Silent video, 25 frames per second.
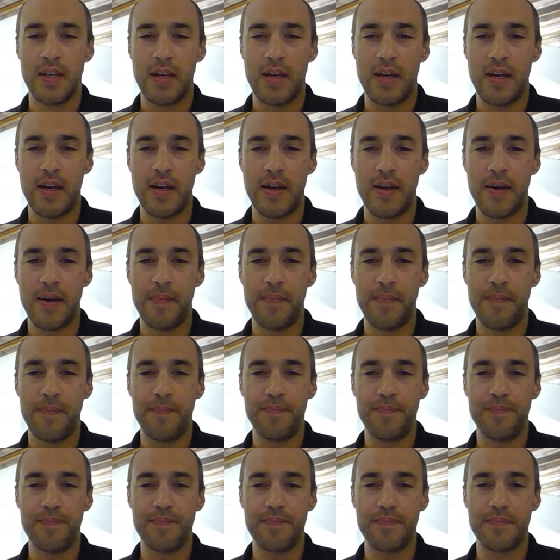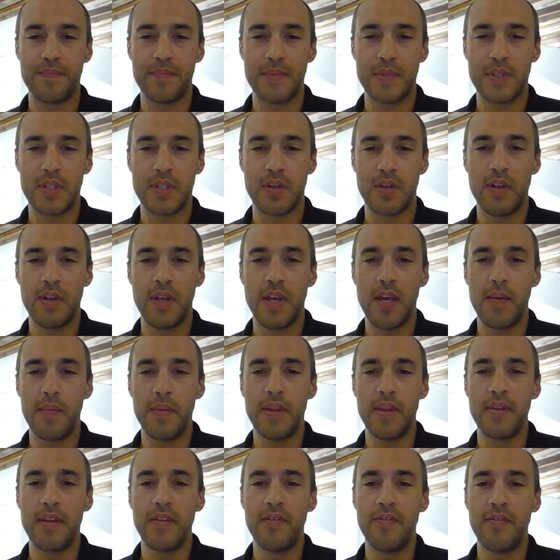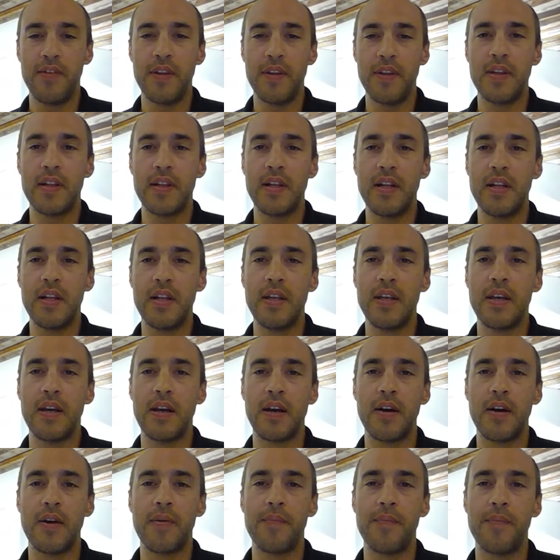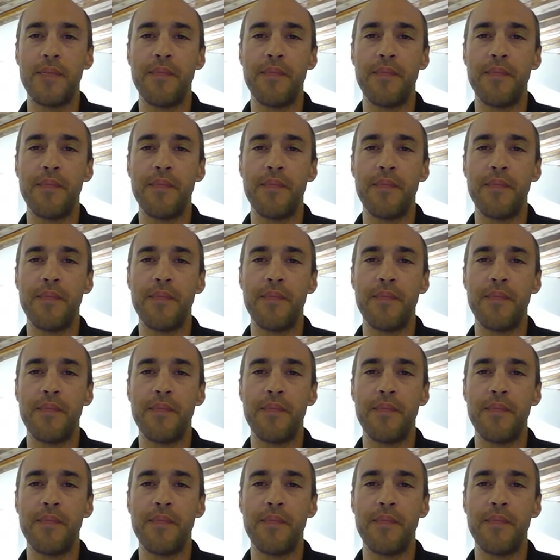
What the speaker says: I mean, definitely, a